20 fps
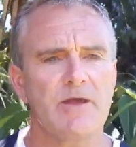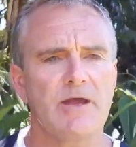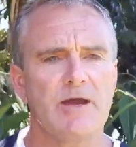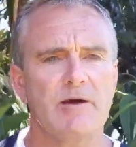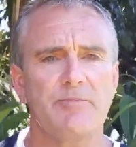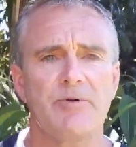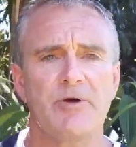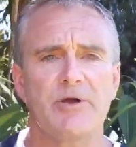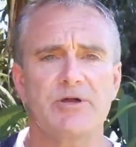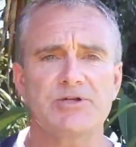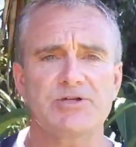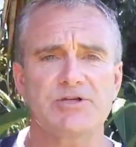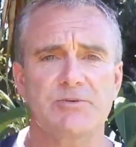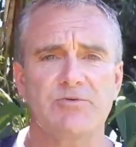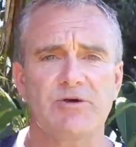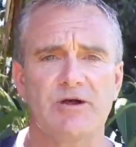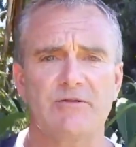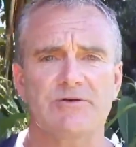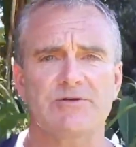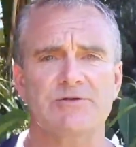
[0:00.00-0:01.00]
our PNG
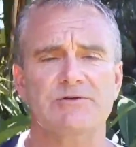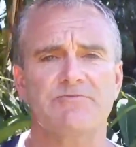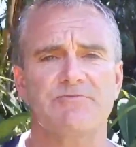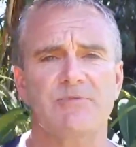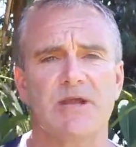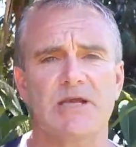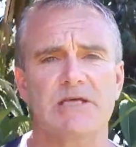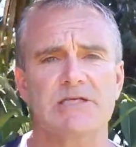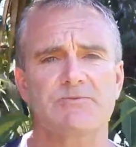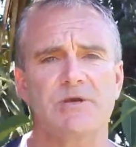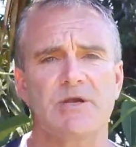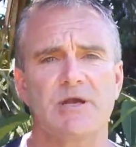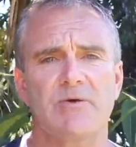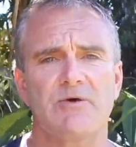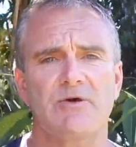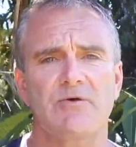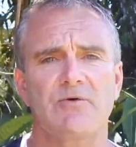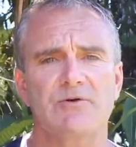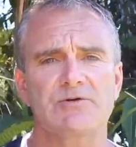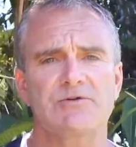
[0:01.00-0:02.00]
brothers as we go
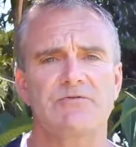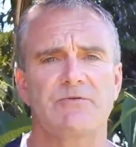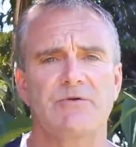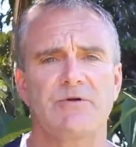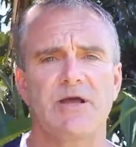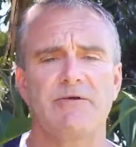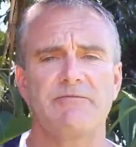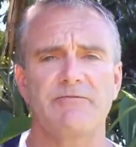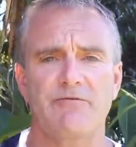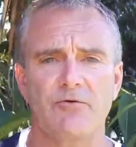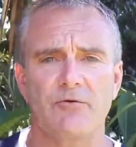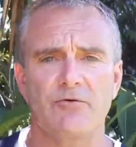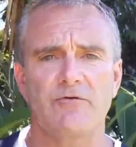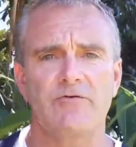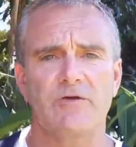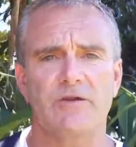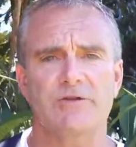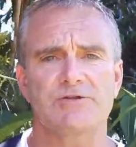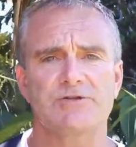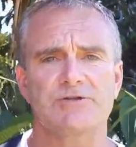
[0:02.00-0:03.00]
across and through the
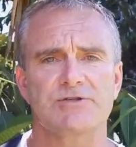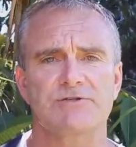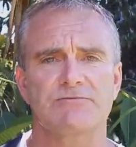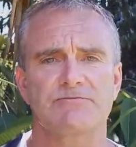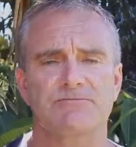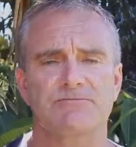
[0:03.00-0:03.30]
villages.